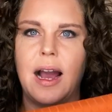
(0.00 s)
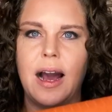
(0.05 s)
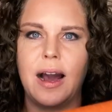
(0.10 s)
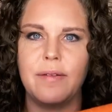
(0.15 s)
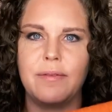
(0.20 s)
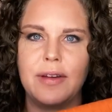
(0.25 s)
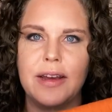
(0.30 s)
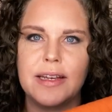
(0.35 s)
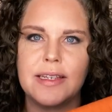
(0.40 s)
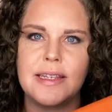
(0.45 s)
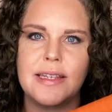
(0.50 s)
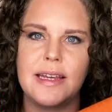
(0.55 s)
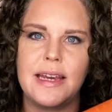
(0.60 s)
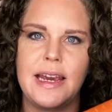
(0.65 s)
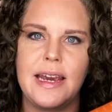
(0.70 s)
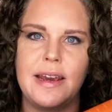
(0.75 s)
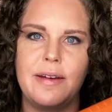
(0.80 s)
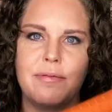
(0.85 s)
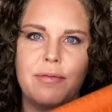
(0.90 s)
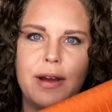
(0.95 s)

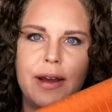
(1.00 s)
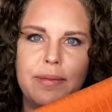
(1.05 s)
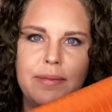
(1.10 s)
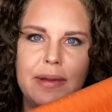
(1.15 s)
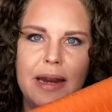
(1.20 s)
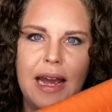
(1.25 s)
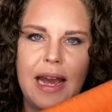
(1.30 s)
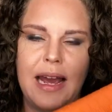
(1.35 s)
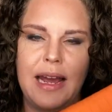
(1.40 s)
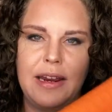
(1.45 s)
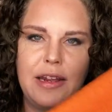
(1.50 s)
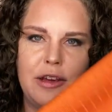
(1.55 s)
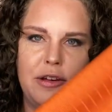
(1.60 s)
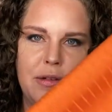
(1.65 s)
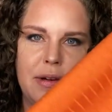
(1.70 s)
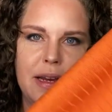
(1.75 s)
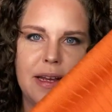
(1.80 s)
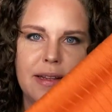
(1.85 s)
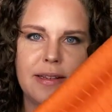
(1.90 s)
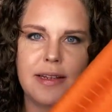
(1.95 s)
Obviously, rib knit,
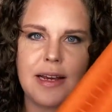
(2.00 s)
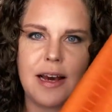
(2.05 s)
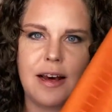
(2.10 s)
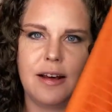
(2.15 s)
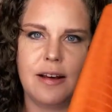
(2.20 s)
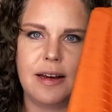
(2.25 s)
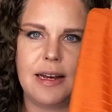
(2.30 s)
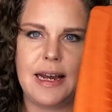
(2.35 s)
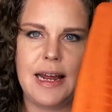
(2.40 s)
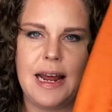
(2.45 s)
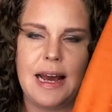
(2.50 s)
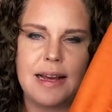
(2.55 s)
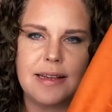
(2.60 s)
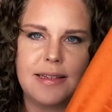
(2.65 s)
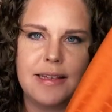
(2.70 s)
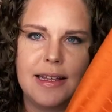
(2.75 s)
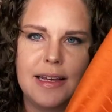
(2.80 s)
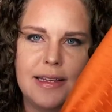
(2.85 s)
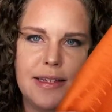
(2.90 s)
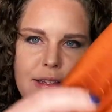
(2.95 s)
you can tell it
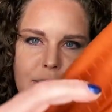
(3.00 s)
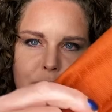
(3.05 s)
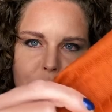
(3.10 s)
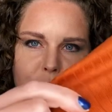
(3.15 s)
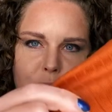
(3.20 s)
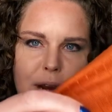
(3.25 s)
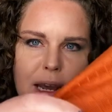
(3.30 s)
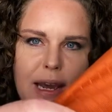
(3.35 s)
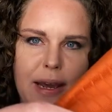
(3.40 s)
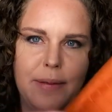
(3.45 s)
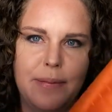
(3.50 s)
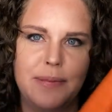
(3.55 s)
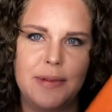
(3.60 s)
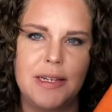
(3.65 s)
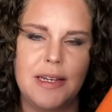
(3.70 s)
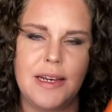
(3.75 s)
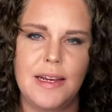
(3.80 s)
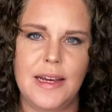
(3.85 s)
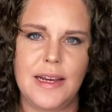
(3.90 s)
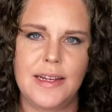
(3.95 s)
has this
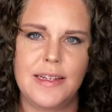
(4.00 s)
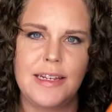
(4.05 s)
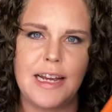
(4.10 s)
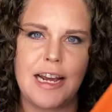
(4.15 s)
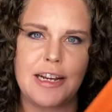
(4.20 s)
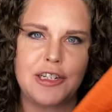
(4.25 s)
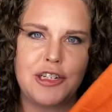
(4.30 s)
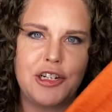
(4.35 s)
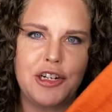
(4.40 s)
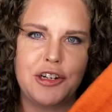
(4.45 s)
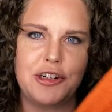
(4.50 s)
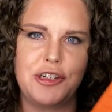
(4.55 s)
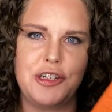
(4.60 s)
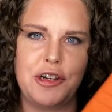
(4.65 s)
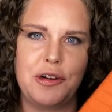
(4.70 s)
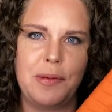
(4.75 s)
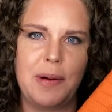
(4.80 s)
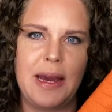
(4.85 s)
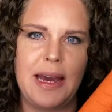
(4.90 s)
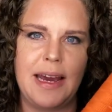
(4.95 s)
ribbed texture
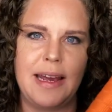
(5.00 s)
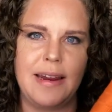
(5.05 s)
to it.